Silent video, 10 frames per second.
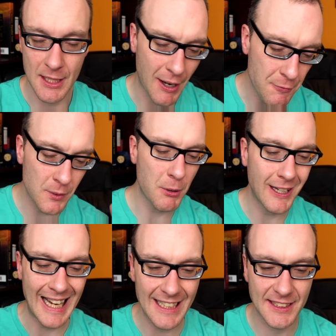Now, everyone
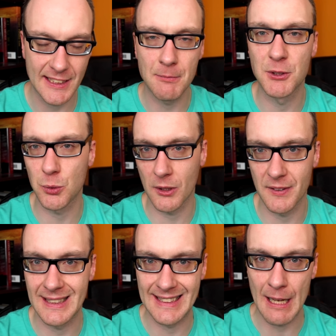probably has some sort
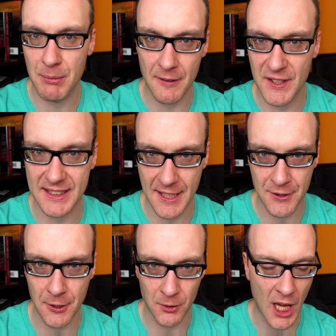of example of this
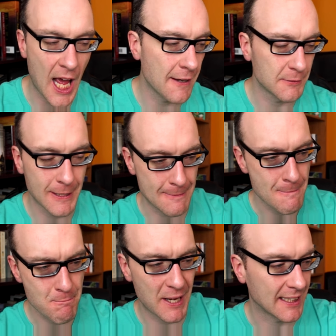in their lives, being
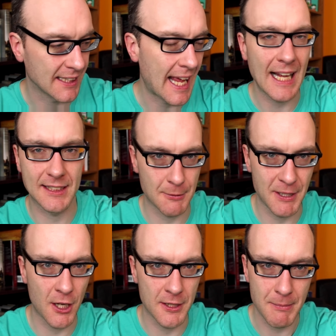picked last to
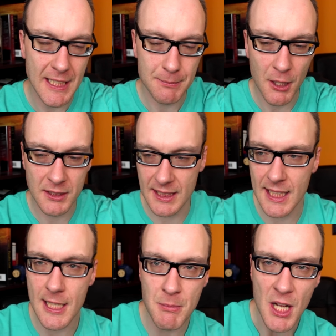be on the baseball
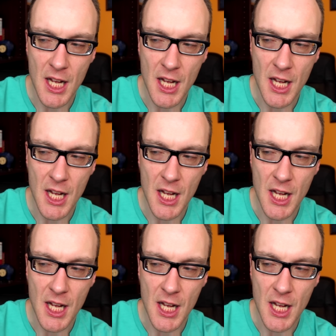team,